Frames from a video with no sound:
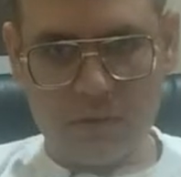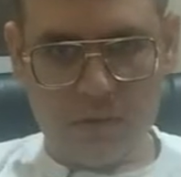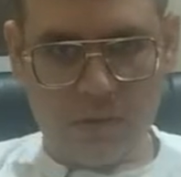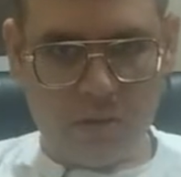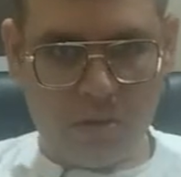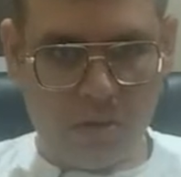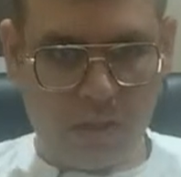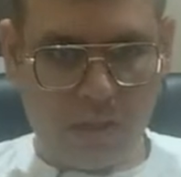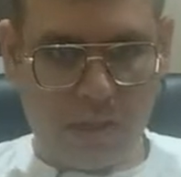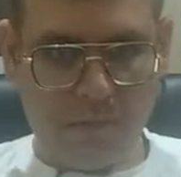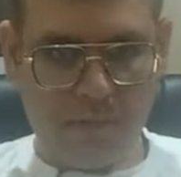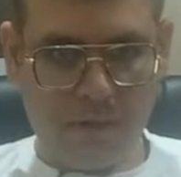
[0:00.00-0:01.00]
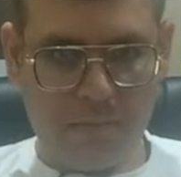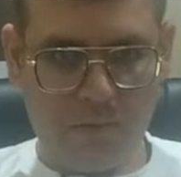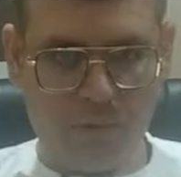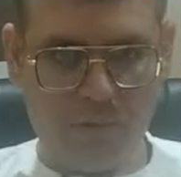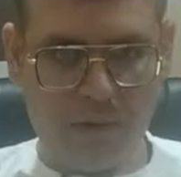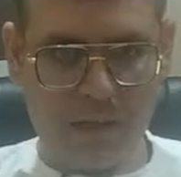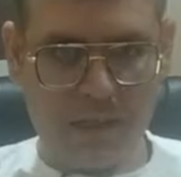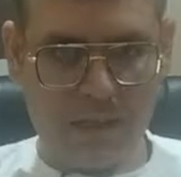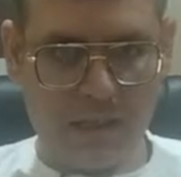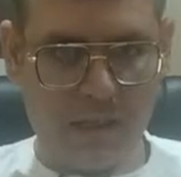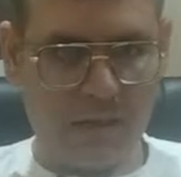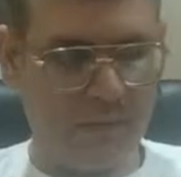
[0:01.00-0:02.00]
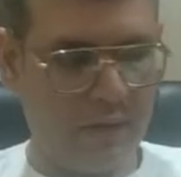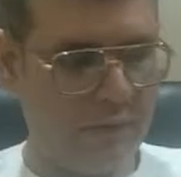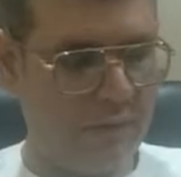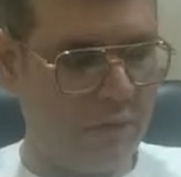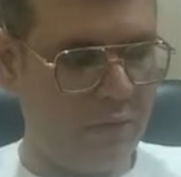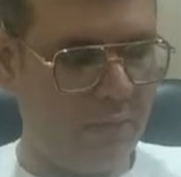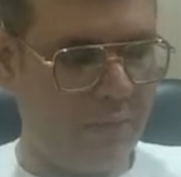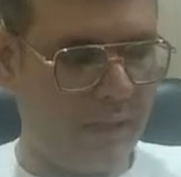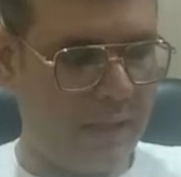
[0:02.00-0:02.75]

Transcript: Okay, if I move the king here, what will you play?